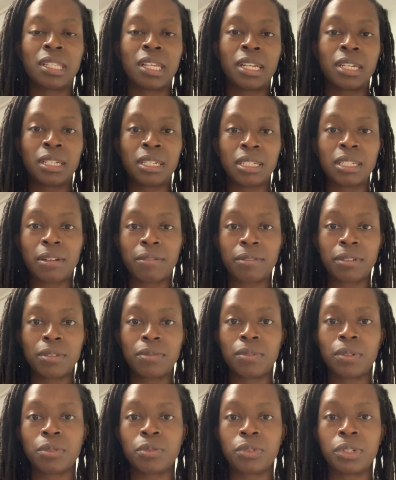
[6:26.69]
then
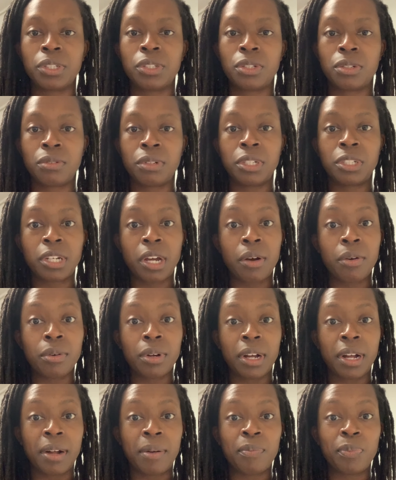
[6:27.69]
definitely feel free to reach
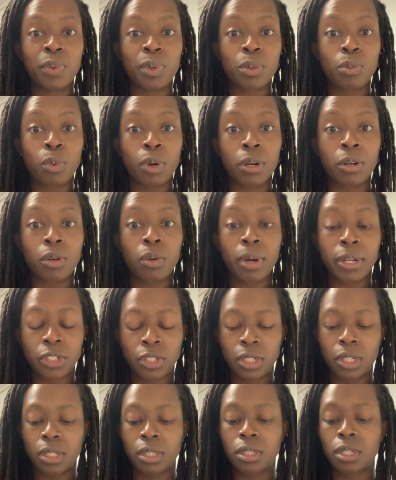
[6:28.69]
out um, with more
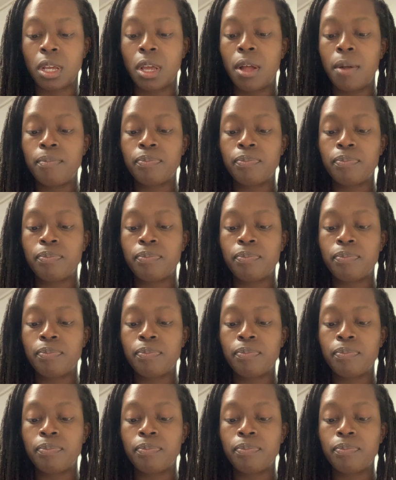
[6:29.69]
questions.